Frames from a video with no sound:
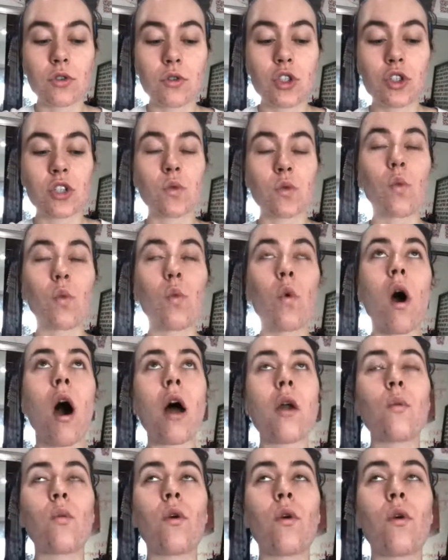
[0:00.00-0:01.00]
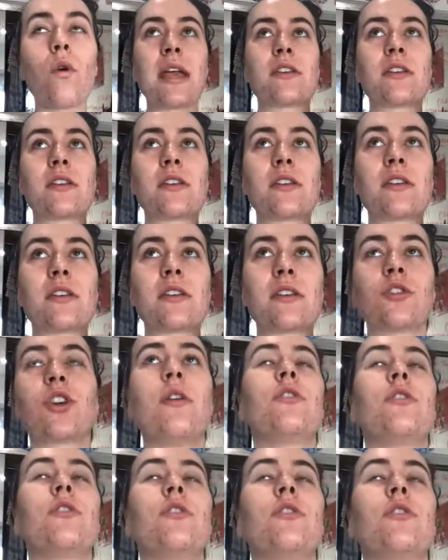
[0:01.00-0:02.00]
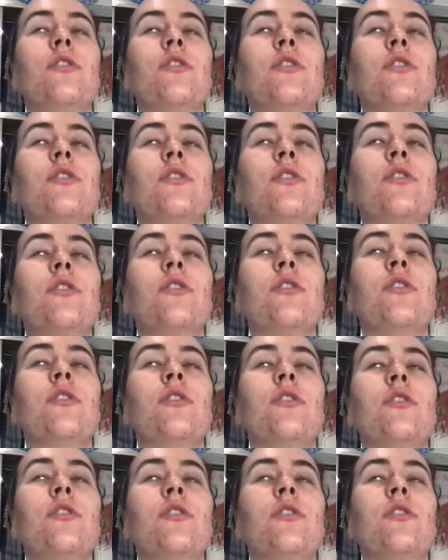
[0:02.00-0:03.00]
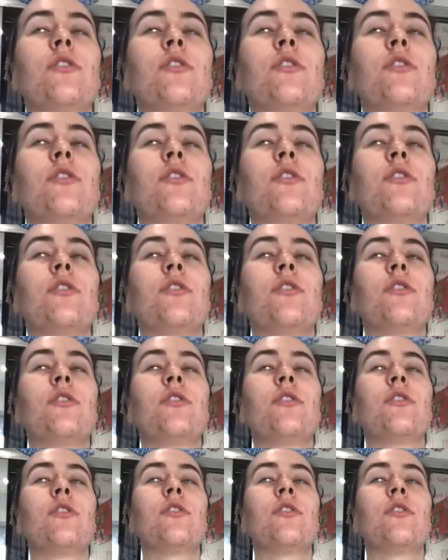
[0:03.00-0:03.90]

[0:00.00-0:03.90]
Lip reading: just want what makes your child want for your child just to be happy.